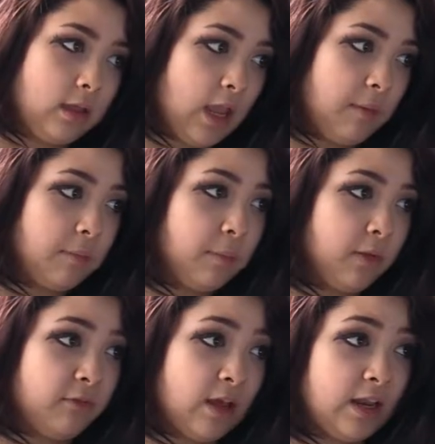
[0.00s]
capable
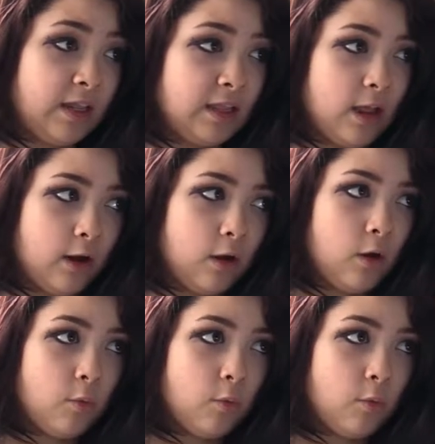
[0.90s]
of getting there